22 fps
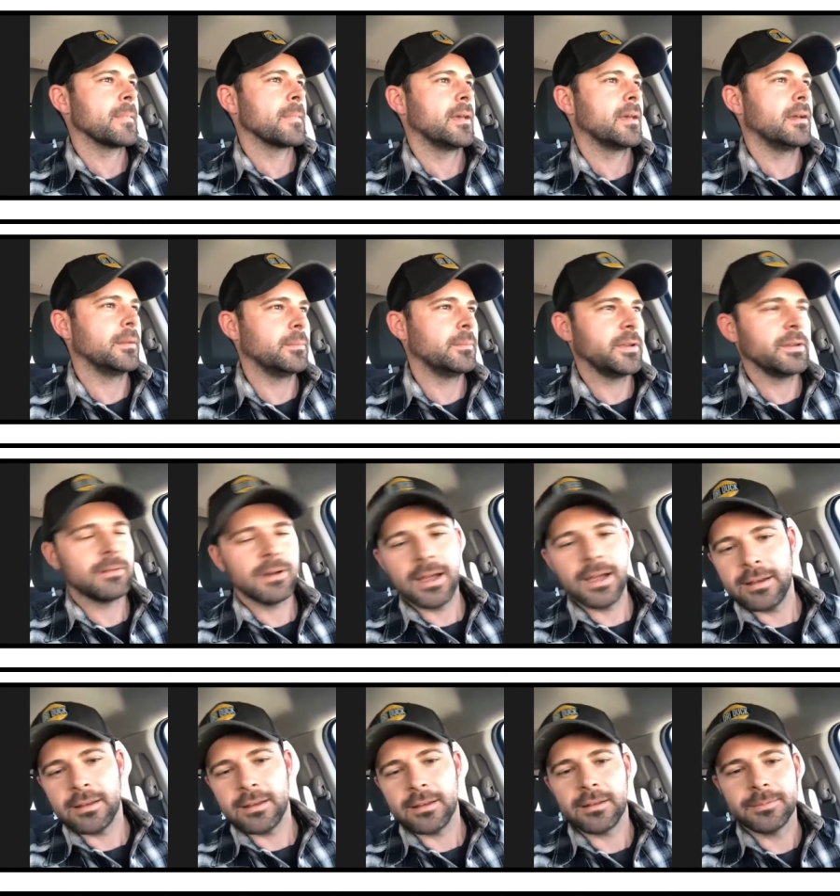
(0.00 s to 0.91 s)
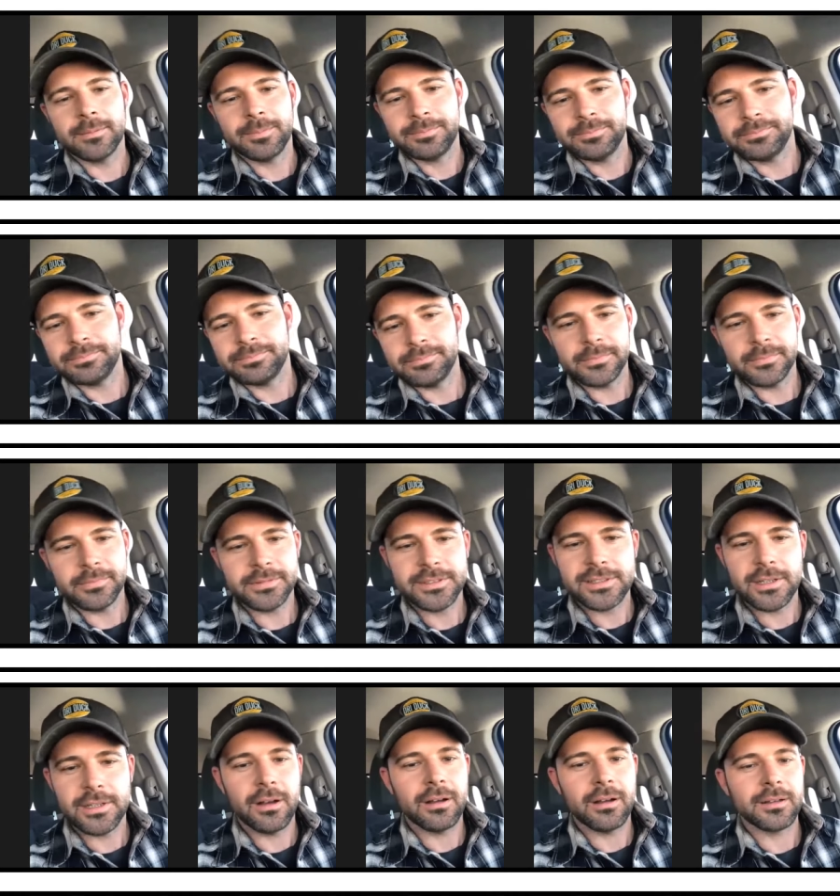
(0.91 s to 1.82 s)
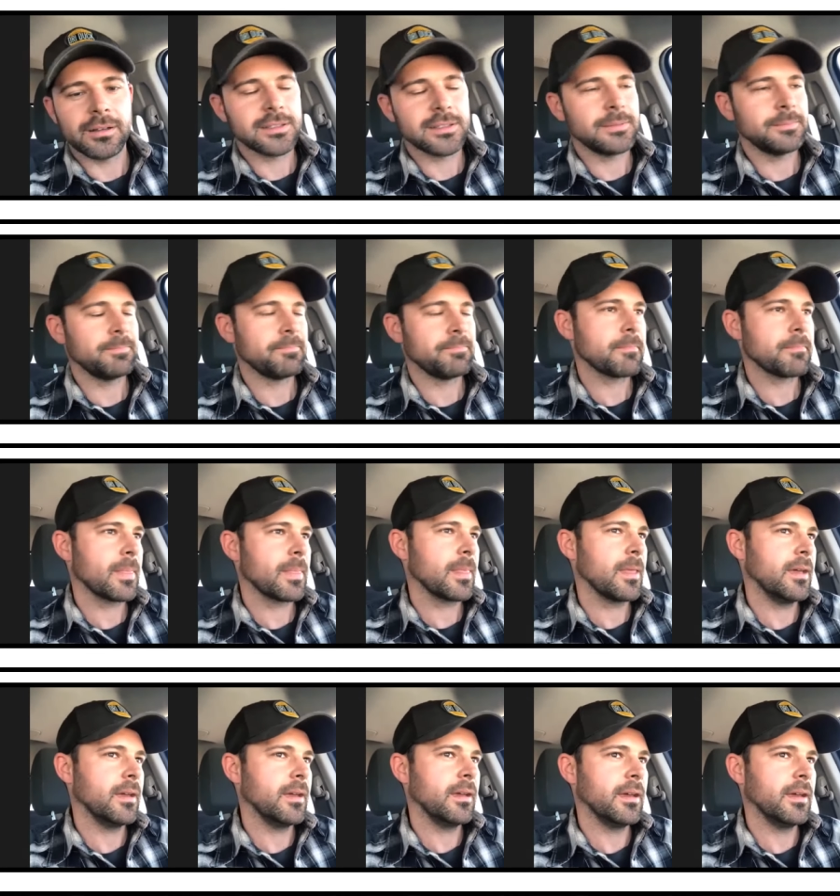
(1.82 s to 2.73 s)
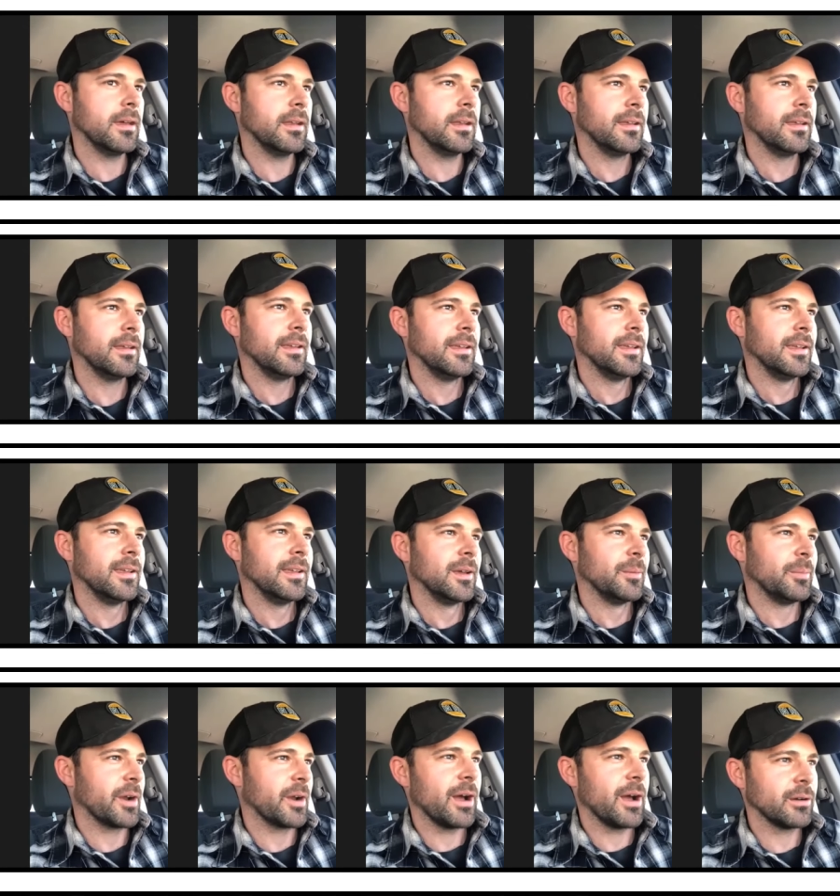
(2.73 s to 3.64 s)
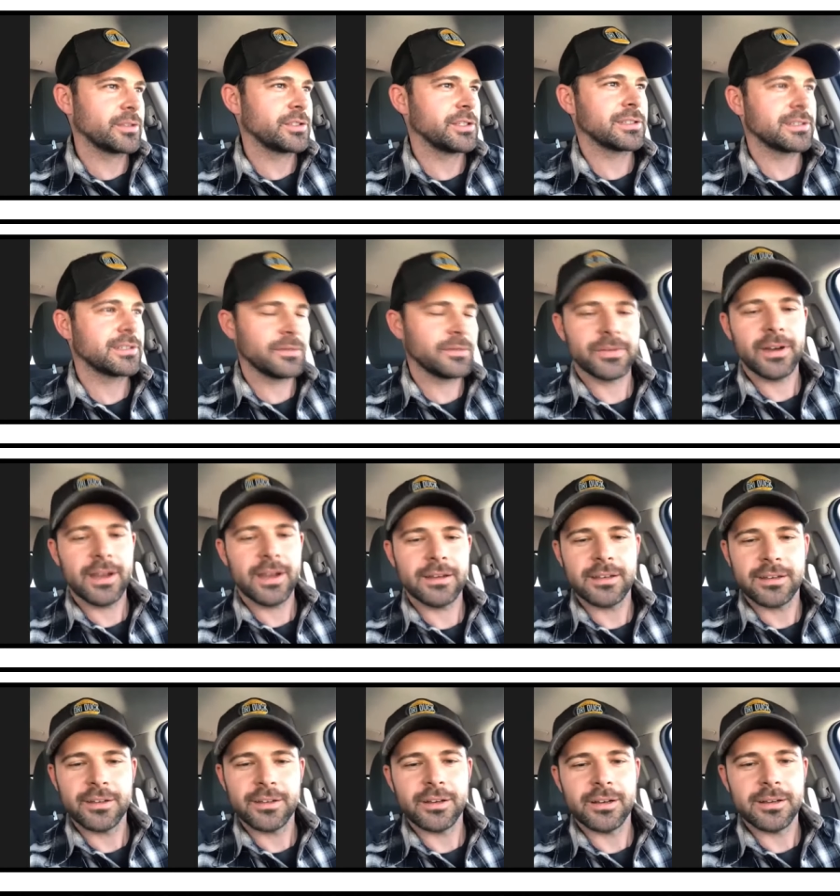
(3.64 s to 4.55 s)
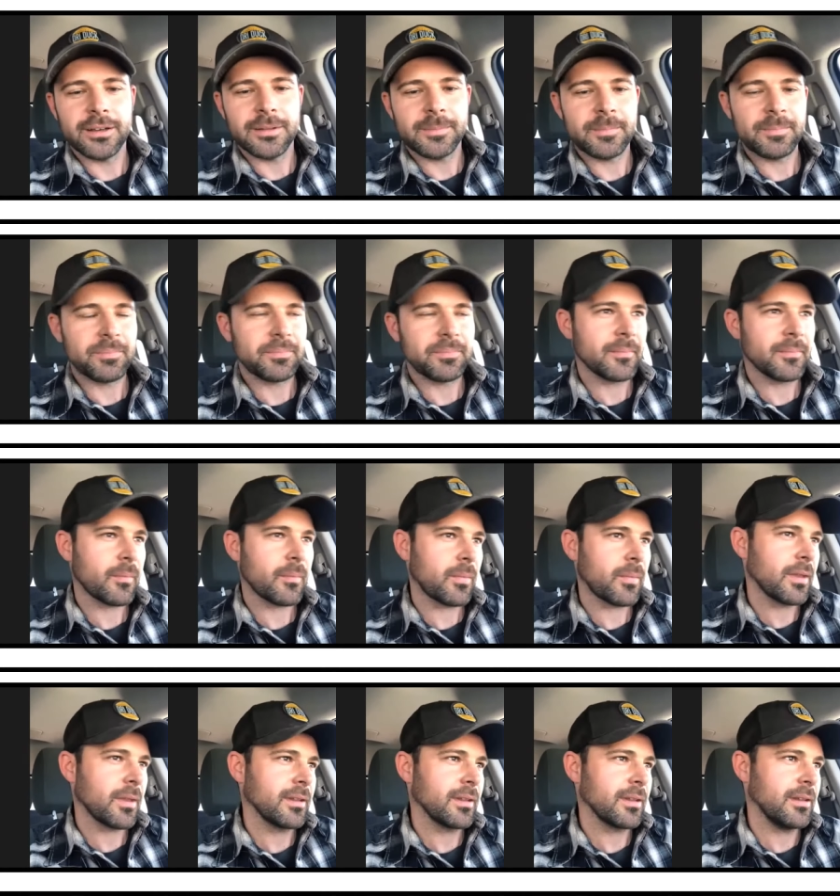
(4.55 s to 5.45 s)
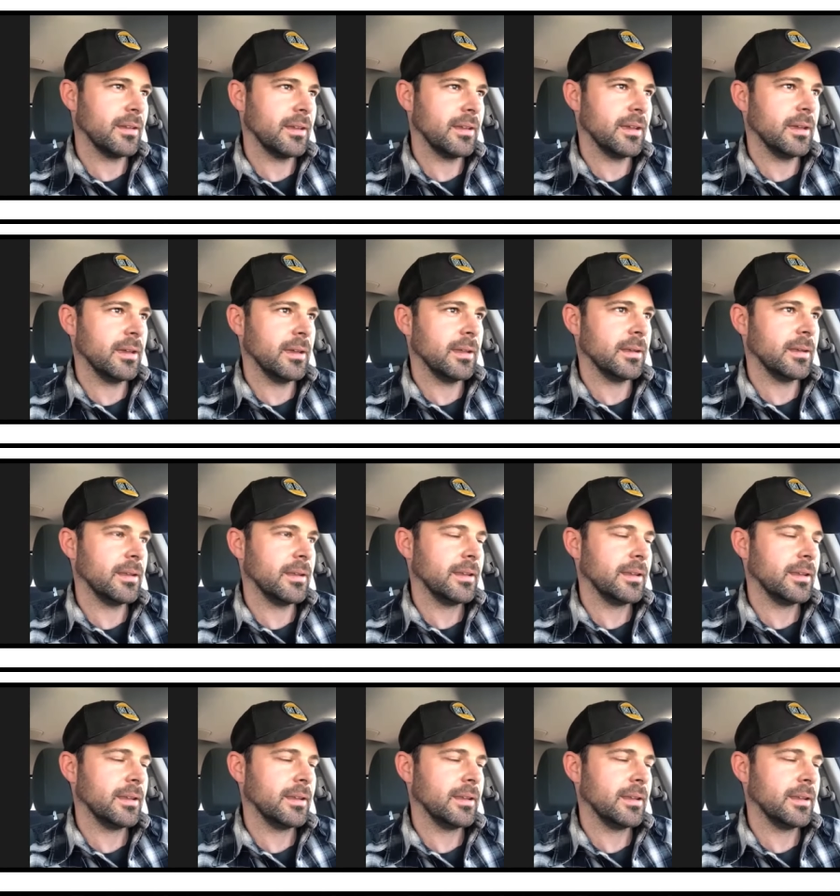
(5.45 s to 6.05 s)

and be writing songs, and but I was just afraid to do it, and